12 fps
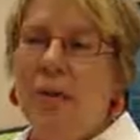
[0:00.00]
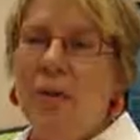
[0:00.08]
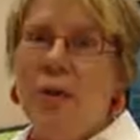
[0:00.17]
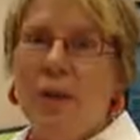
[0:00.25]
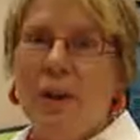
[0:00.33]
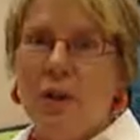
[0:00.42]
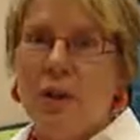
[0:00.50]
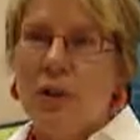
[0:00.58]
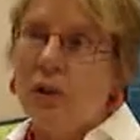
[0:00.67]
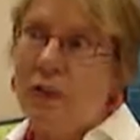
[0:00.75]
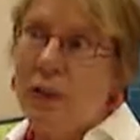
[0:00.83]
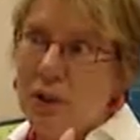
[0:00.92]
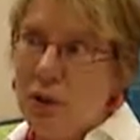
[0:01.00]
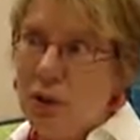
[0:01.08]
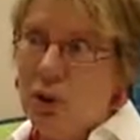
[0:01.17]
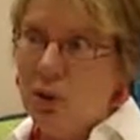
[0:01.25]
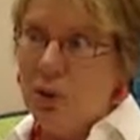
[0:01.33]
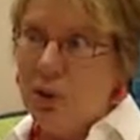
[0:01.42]
they were doing a survey of
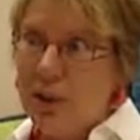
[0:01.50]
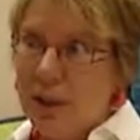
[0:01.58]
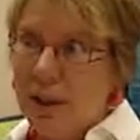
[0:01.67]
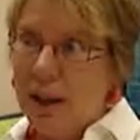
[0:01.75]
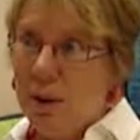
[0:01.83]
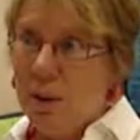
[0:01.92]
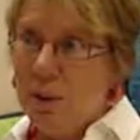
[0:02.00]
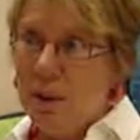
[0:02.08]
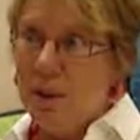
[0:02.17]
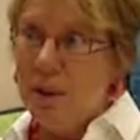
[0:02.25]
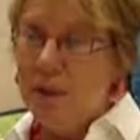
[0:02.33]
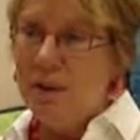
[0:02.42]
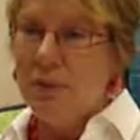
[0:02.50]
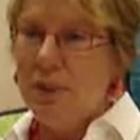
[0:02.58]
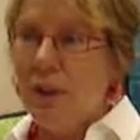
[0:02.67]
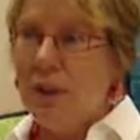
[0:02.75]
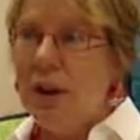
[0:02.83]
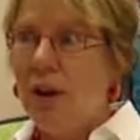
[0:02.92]
students on campus to
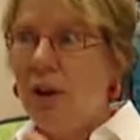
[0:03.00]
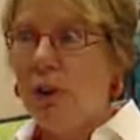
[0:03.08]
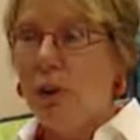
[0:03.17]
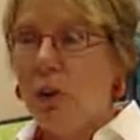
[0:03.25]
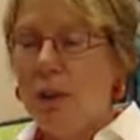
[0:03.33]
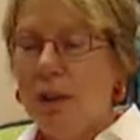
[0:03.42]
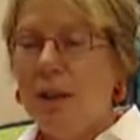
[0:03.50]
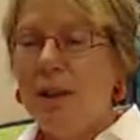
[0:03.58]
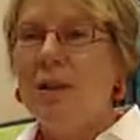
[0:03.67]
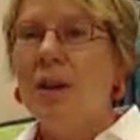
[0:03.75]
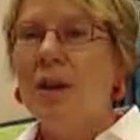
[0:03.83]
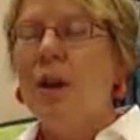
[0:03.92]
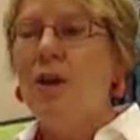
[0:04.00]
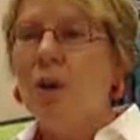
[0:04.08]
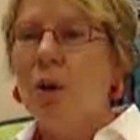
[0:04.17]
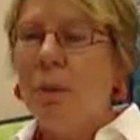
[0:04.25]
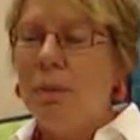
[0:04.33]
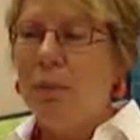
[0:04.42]
find out their opinions.
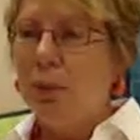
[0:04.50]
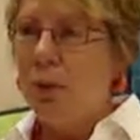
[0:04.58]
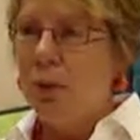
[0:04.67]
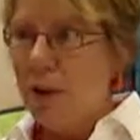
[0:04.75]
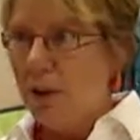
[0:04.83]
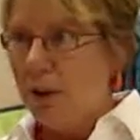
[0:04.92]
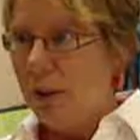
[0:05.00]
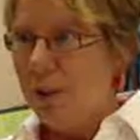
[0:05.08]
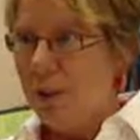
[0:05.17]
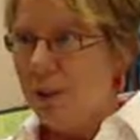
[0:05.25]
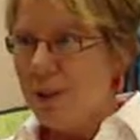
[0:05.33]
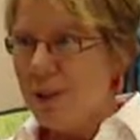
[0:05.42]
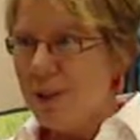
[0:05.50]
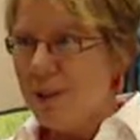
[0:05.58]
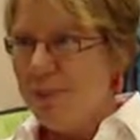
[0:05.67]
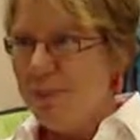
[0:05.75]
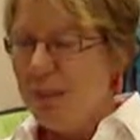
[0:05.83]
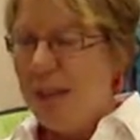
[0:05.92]
So we merged our
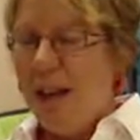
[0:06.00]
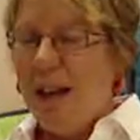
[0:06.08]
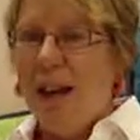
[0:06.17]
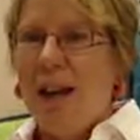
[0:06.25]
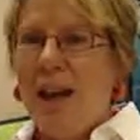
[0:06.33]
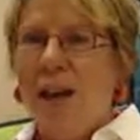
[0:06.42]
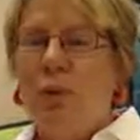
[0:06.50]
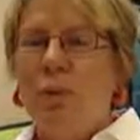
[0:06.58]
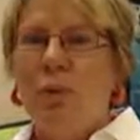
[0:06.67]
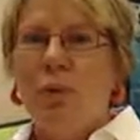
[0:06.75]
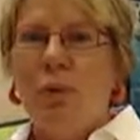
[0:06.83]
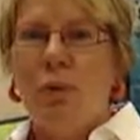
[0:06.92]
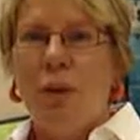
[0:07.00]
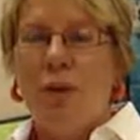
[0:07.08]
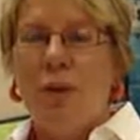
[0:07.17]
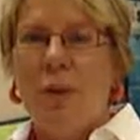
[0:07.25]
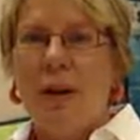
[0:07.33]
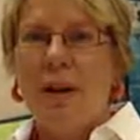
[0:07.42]
efforts and put
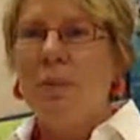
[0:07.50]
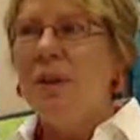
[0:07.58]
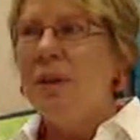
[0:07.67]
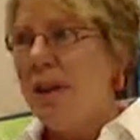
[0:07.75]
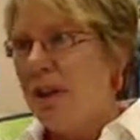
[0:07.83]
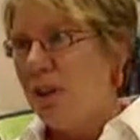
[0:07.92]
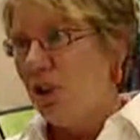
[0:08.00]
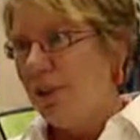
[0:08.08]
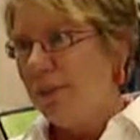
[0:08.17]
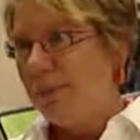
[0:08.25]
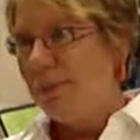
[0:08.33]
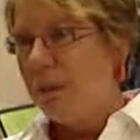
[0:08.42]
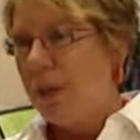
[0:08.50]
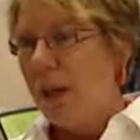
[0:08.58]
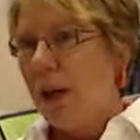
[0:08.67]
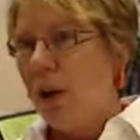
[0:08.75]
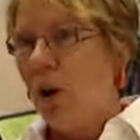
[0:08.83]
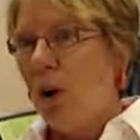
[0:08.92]
forth a recommendation
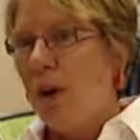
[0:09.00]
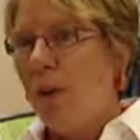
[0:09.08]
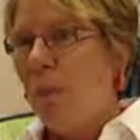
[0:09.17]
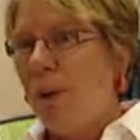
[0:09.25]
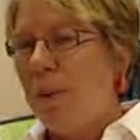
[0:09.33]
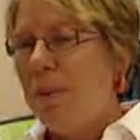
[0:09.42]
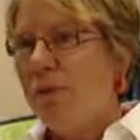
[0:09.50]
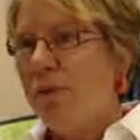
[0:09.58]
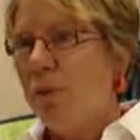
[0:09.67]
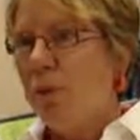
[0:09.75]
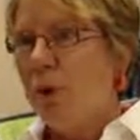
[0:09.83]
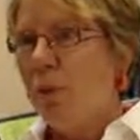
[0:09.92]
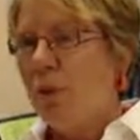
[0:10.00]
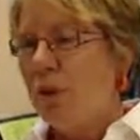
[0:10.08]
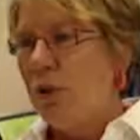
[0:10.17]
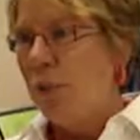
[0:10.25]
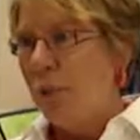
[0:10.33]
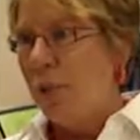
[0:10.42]
right before
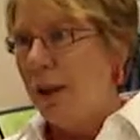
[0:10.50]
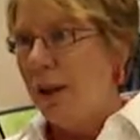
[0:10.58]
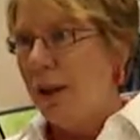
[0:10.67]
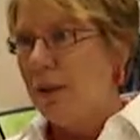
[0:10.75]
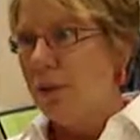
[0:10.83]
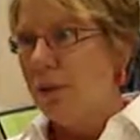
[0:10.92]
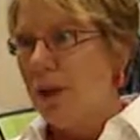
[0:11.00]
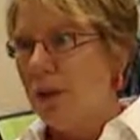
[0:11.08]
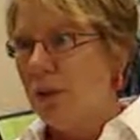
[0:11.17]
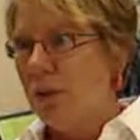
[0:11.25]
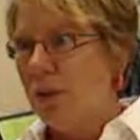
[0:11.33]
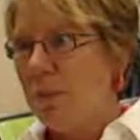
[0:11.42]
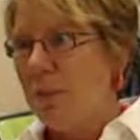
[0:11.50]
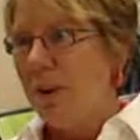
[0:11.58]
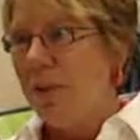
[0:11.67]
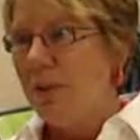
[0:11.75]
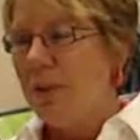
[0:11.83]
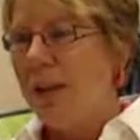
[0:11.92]
winter break to Dr.
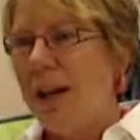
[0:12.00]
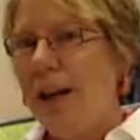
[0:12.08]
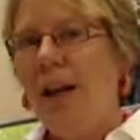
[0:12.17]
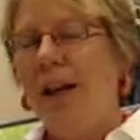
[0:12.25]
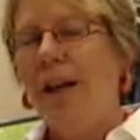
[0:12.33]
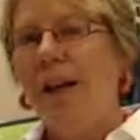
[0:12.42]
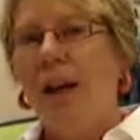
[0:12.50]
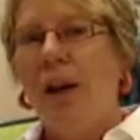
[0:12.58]
Smith saying,